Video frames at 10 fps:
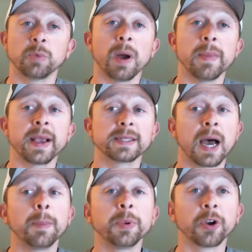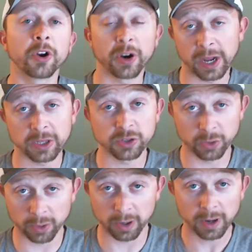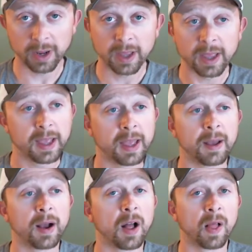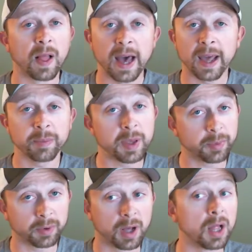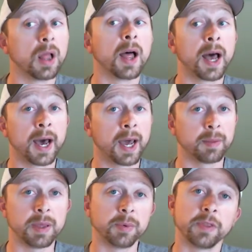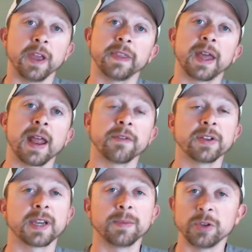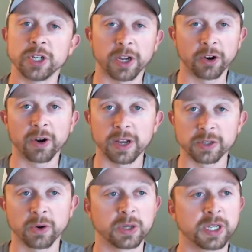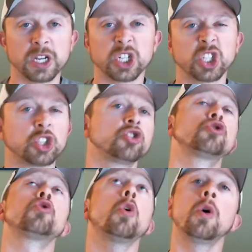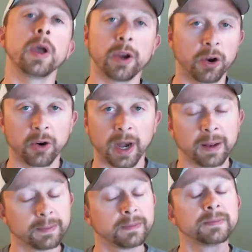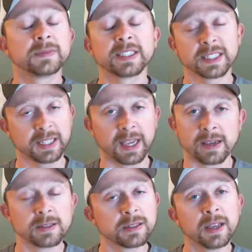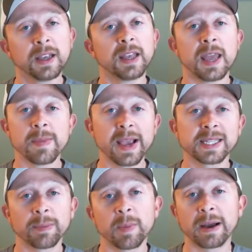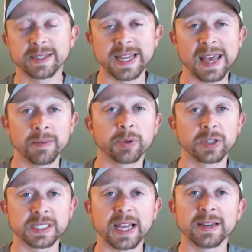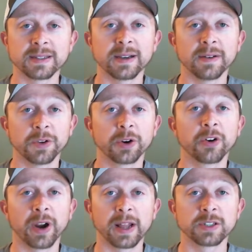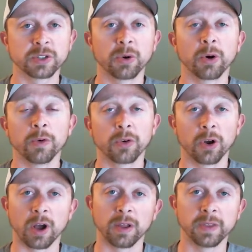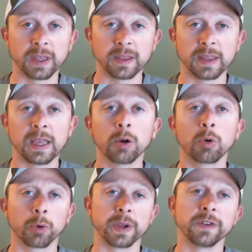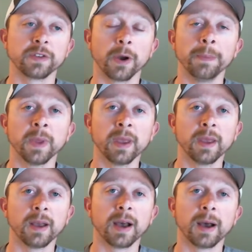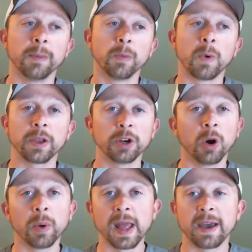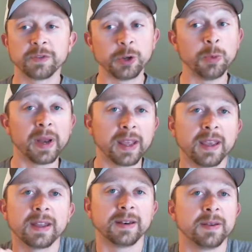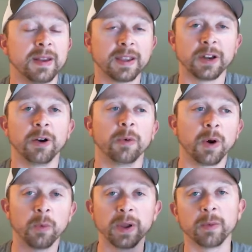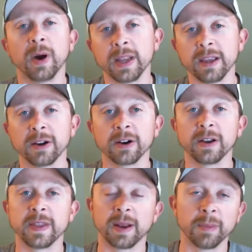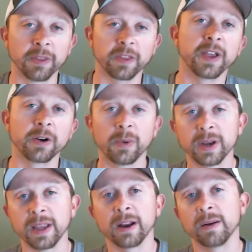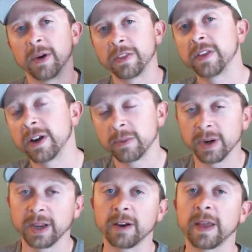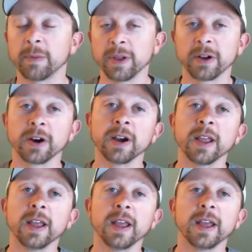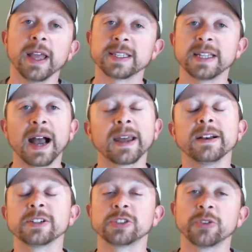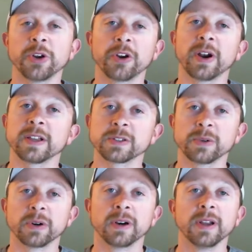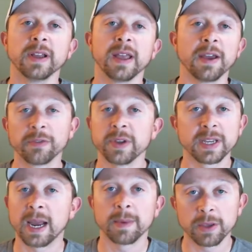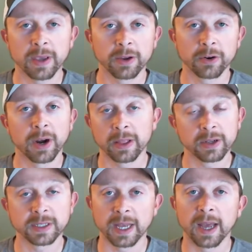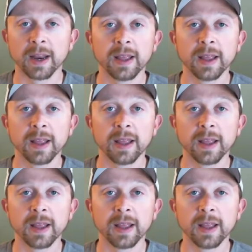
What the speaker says: what makes up your credit score. A lot of people think that every time you check your credit score, it's going to just destroy your credit. That's not the case. It makes up about 10% of your credit score overall, the inquiries. So while you don't want to have too many and, a week one here and then a month later one here and a month later one here, that will hurt. It's not going to destroy your credit score every time that you get your credit looked at.